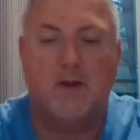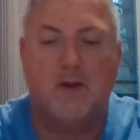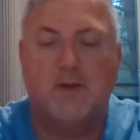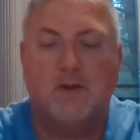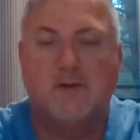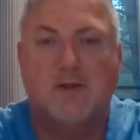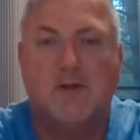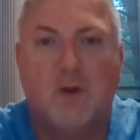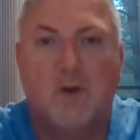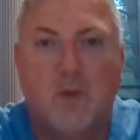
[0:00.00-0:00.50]

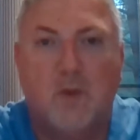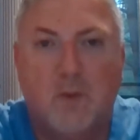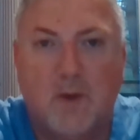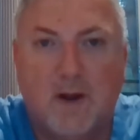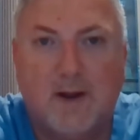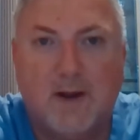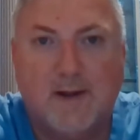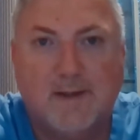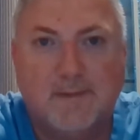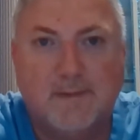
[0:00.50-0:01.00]

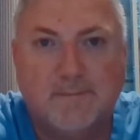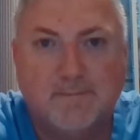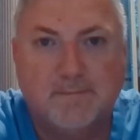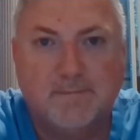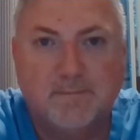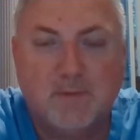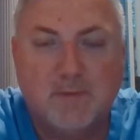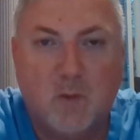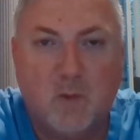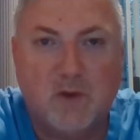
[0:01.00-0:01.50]

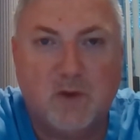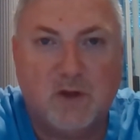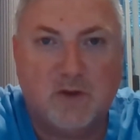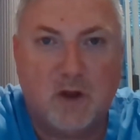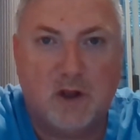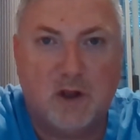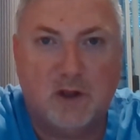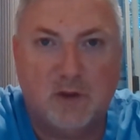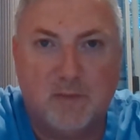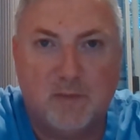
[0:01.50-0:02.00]
Wanted to
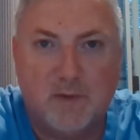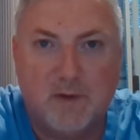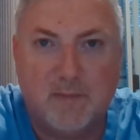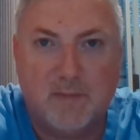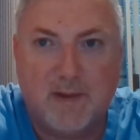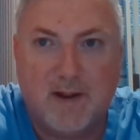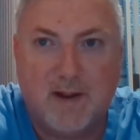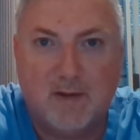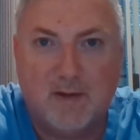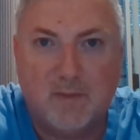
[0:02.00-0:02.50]
talk a little bit
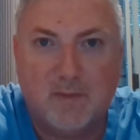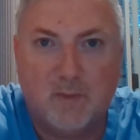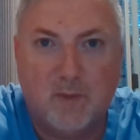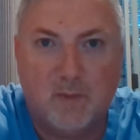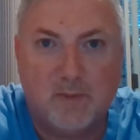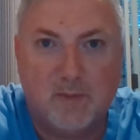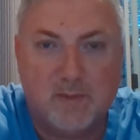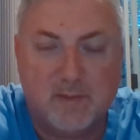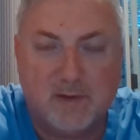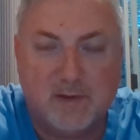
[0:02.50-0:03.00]
about what
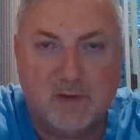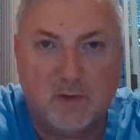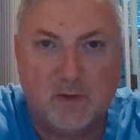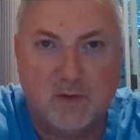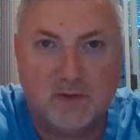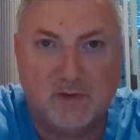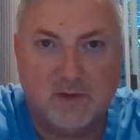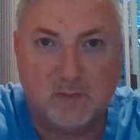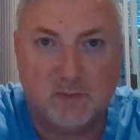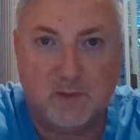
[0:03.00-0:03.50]
we've been doing
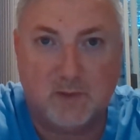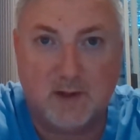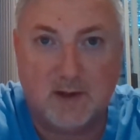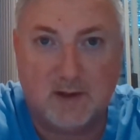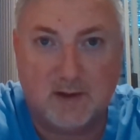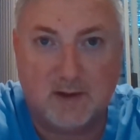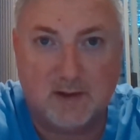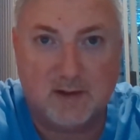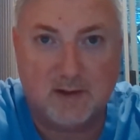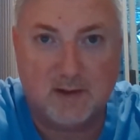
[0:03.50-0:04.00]
this
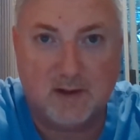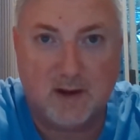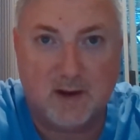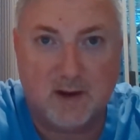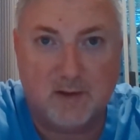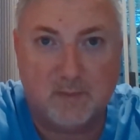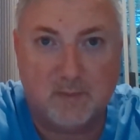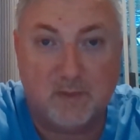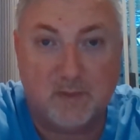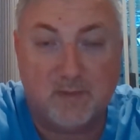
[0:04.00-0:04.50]
week.
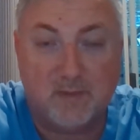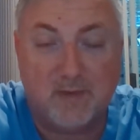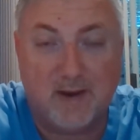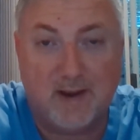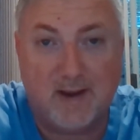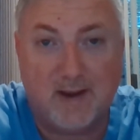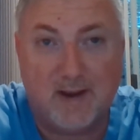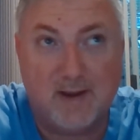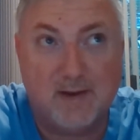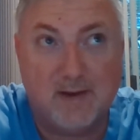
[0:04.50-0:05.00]
We've
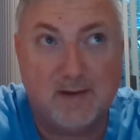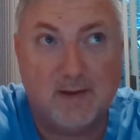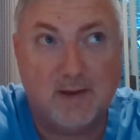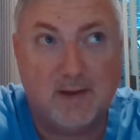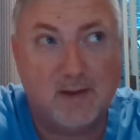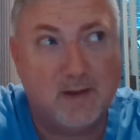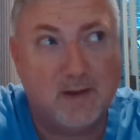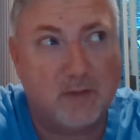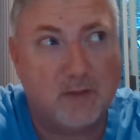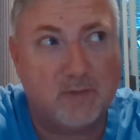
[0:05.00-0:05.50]
had, I
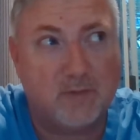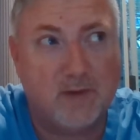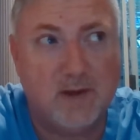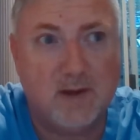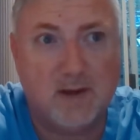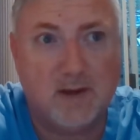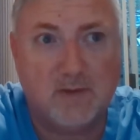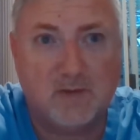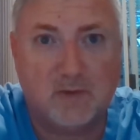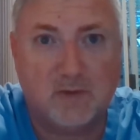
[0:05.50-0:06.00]
think, 3
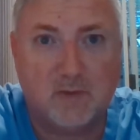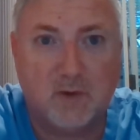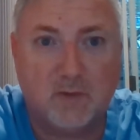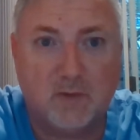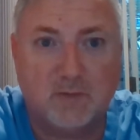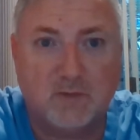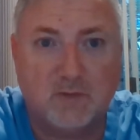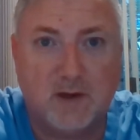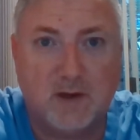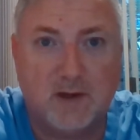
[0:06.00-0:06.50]
days in a row of
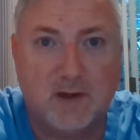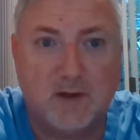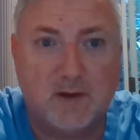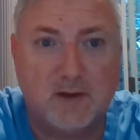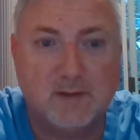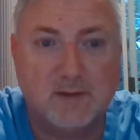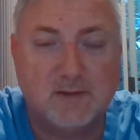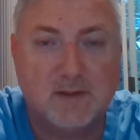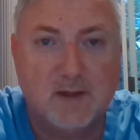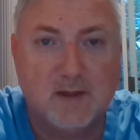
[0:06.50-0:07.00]
training
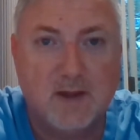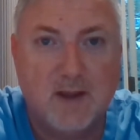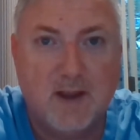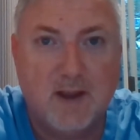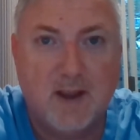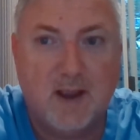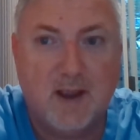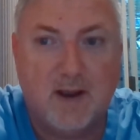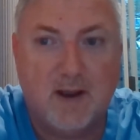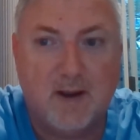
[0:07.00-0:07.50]
hikes.
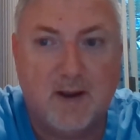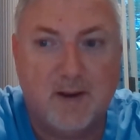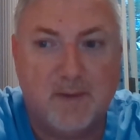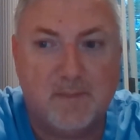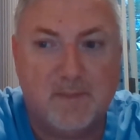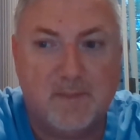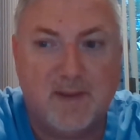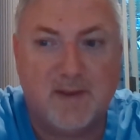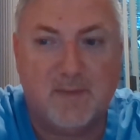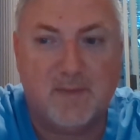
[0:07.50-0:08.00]

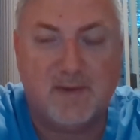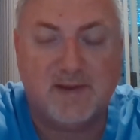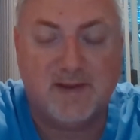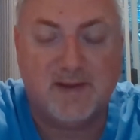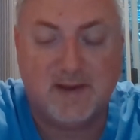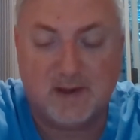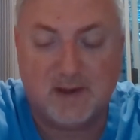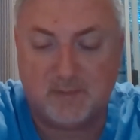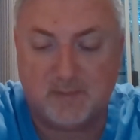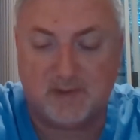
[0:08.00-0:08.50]
And we did
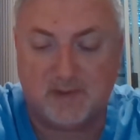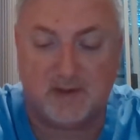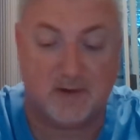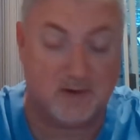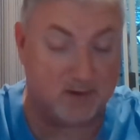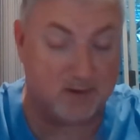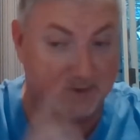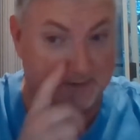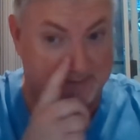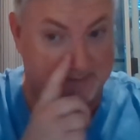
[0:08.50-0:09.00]
it
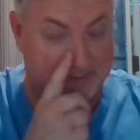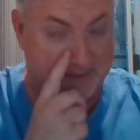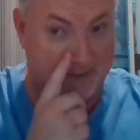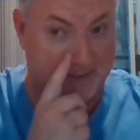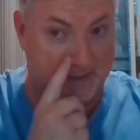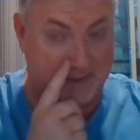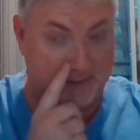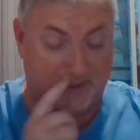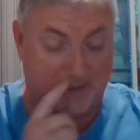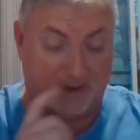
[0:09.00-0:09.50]
because,
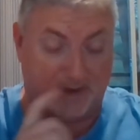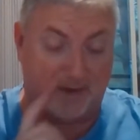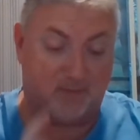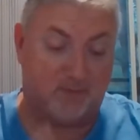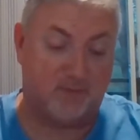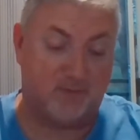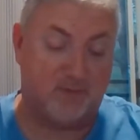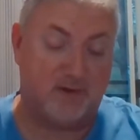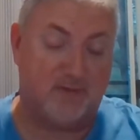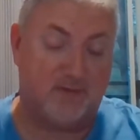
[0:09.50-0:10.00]

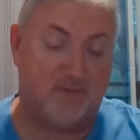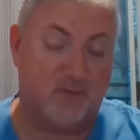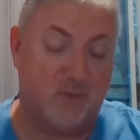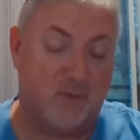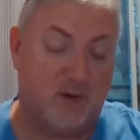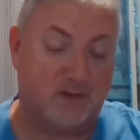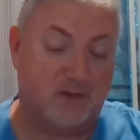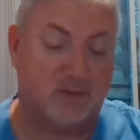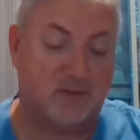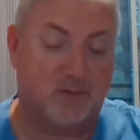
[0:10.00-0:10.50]
if you
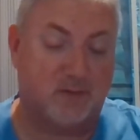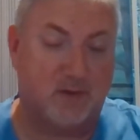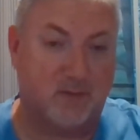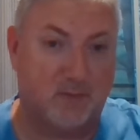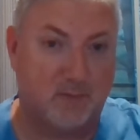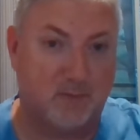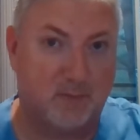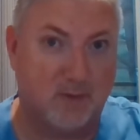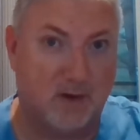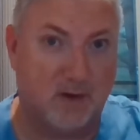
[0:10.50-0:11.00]
watch some of the
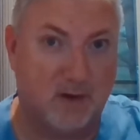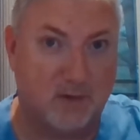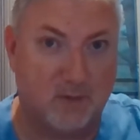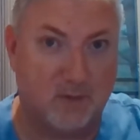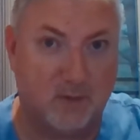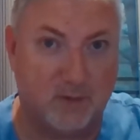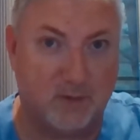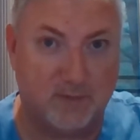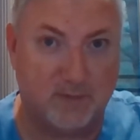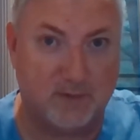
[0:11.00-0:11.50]

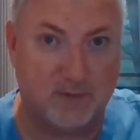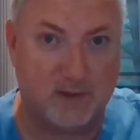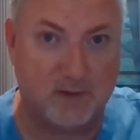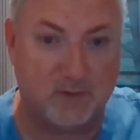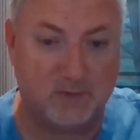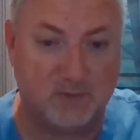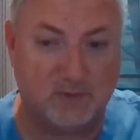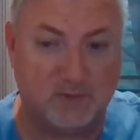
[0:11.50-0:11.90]
earlier videos,